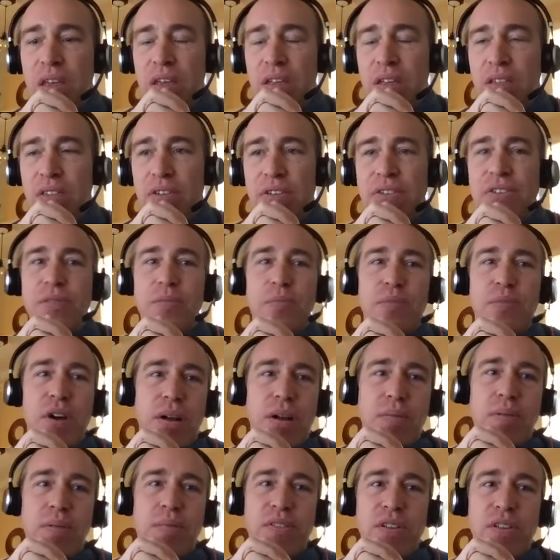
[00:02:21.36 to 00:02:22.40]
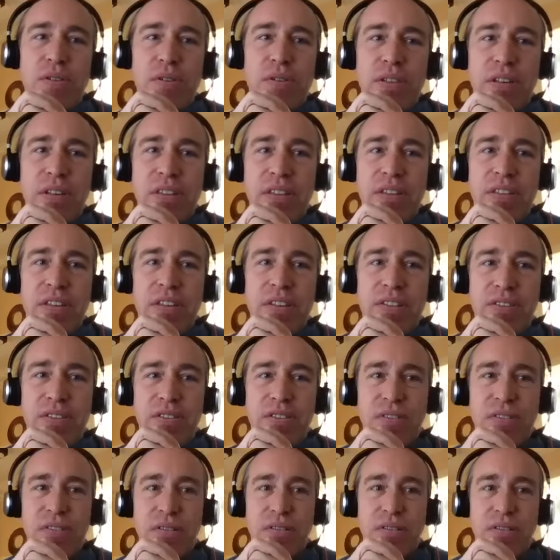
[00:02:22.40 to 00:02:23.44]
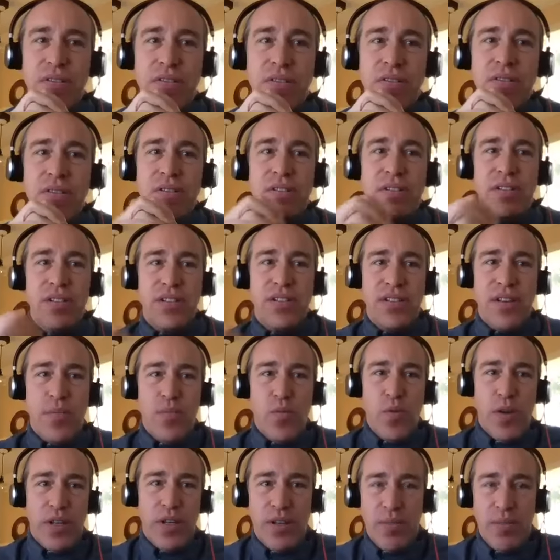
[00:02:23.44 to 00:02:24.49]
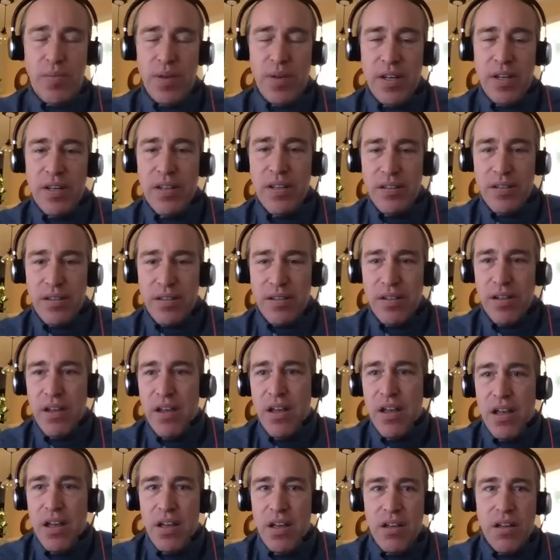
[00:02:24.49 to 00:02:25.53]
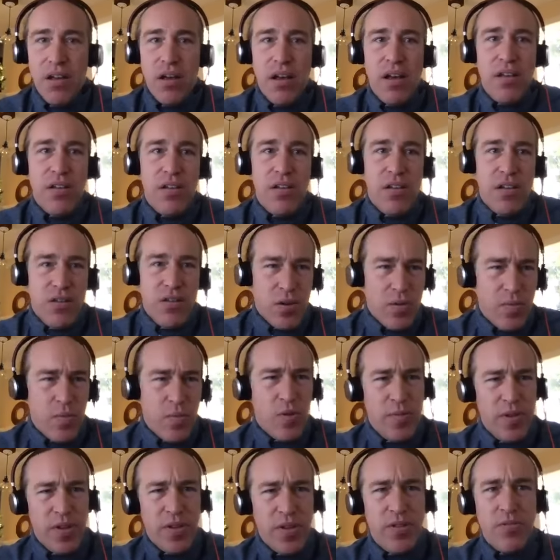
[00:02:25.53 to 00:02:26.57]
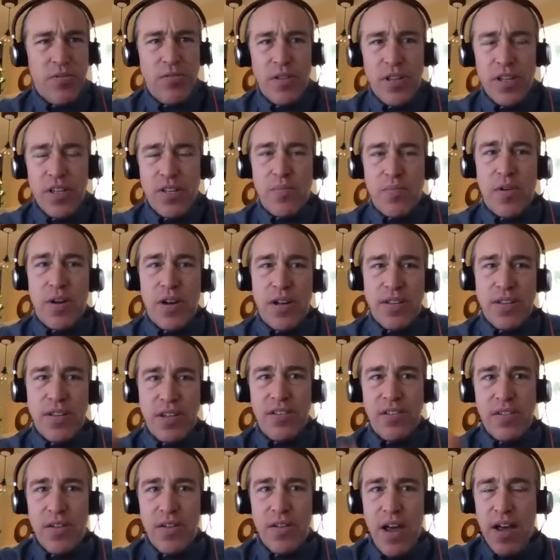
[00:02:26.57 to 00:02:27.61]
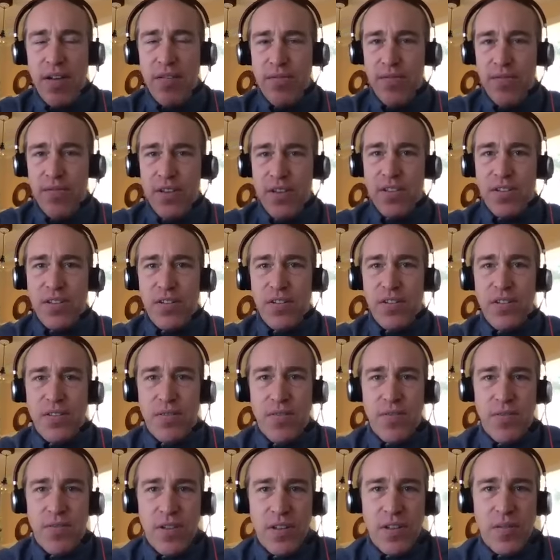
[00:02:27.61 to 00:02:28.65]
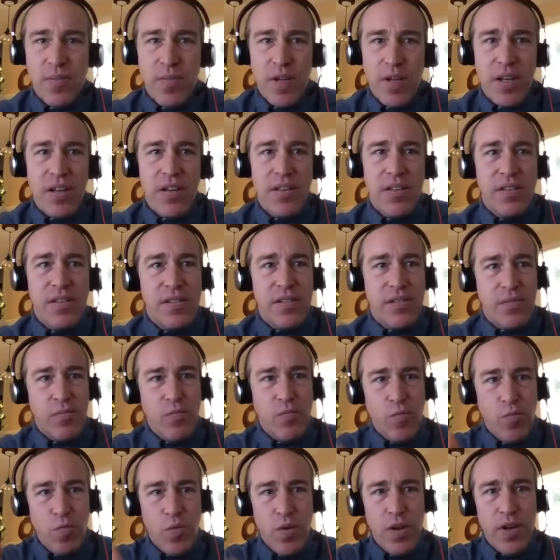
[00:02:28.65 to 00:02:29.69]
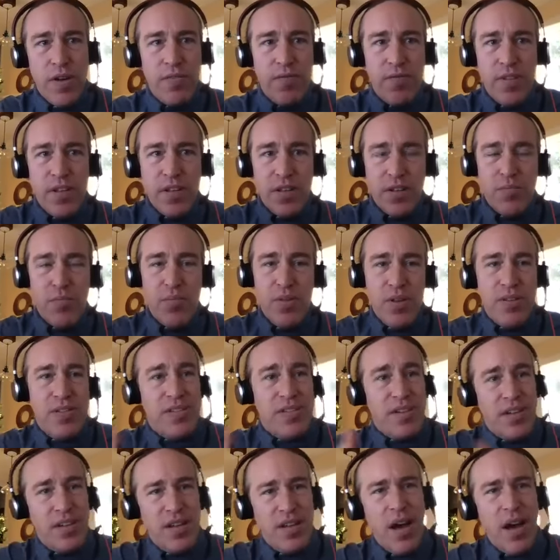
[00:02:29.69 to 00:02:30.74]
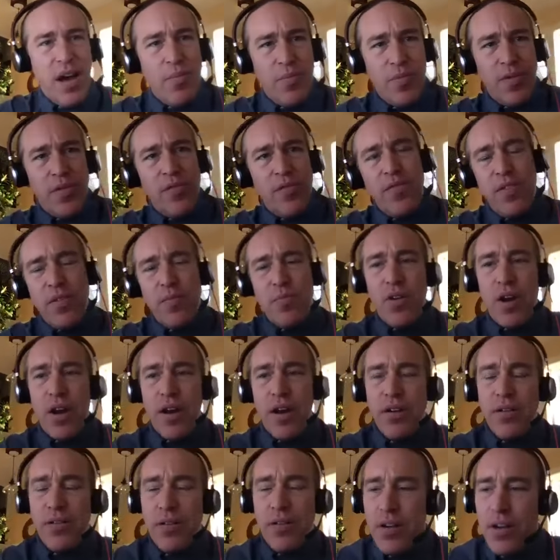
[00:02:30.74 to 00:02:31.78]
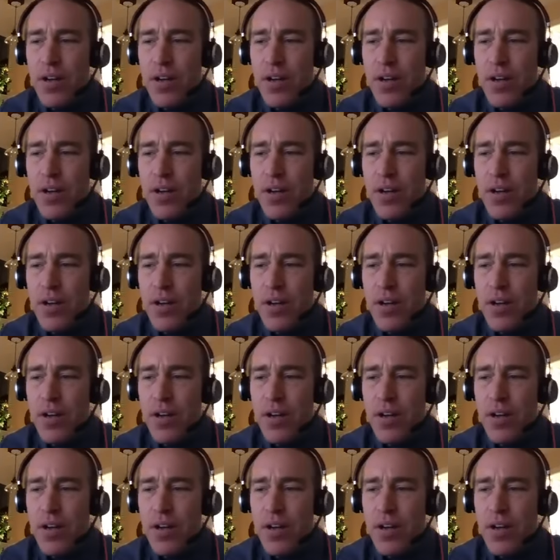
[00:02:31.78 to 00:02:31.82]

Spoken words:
There's some problems though in that the things are somewhat dependent. A normal build and release process, you have a series of events because one event builds on top of the prior